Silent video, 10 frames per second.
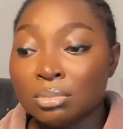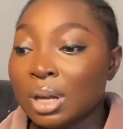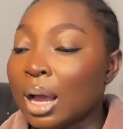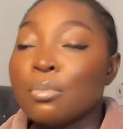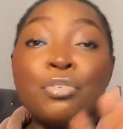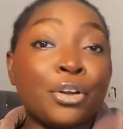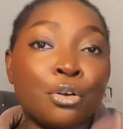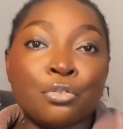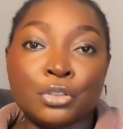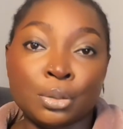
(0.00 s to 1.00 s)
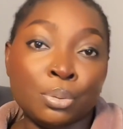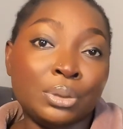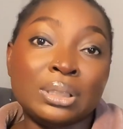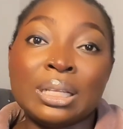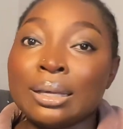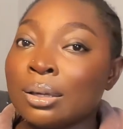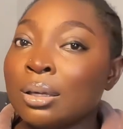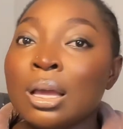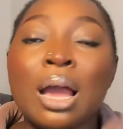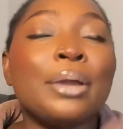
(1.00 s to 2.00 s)
I'm very comfortable with it. Like,
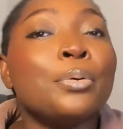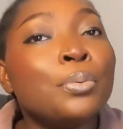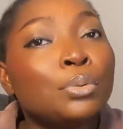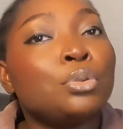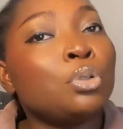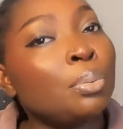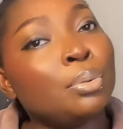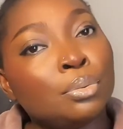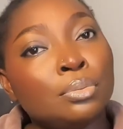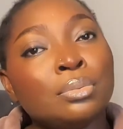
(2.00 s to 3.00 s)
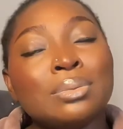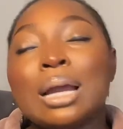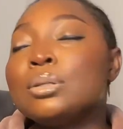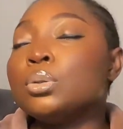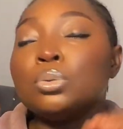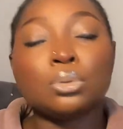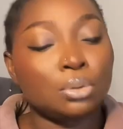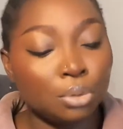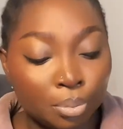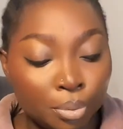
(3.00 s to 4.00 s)
I don't want trouble. I don't want
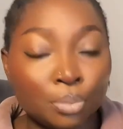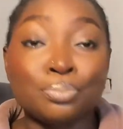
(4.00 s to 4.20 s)
trouble.